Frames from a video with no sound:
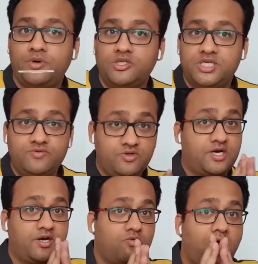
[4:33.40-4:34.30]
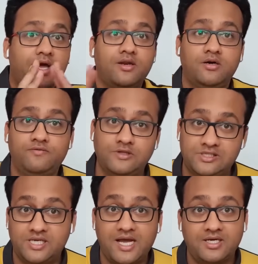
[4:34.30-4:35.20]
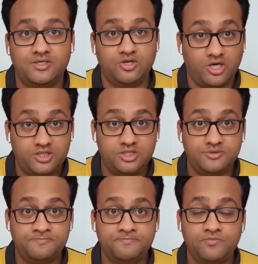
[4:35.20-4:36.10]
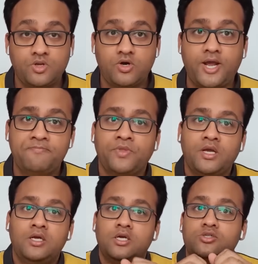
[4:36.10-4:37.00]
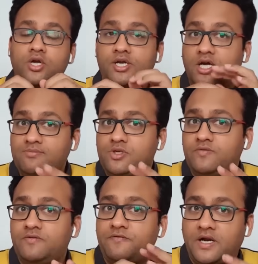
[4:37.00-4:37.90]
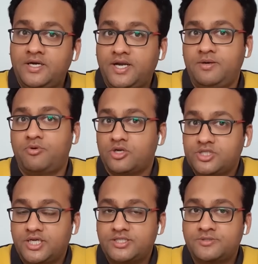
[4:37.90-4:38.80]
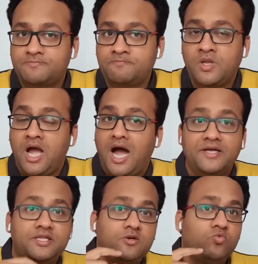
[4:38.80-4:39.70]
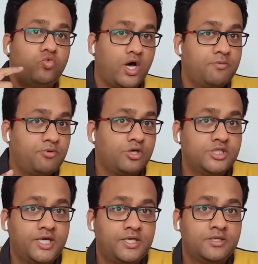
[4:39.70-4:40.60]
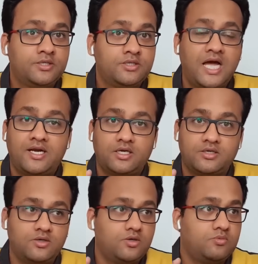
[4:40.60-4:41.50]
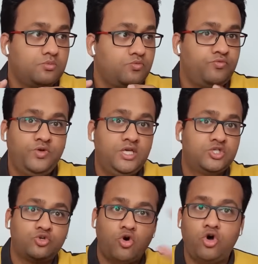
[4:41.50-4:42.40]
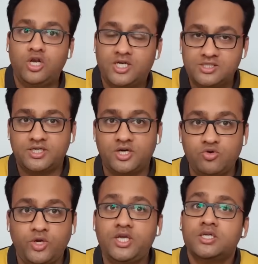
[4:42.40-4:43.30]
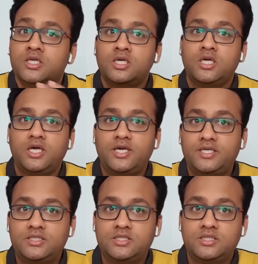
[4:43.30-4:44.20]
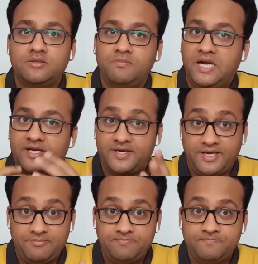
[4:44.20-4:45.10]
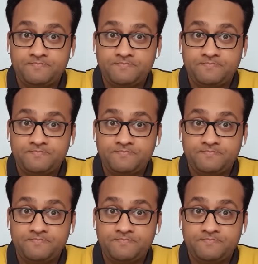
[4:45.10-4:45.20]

projects which will require a full stack knowledge. Okay, so in terms of the front-end projects, I think one project that we should all consider doing is building a game.